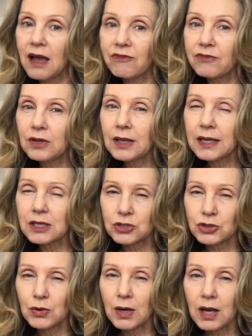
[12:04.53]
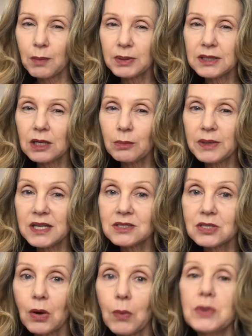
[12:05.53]
I feel like it shrunk up a little bit.
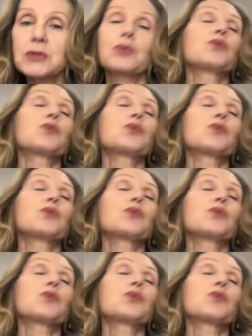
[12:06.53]
So it was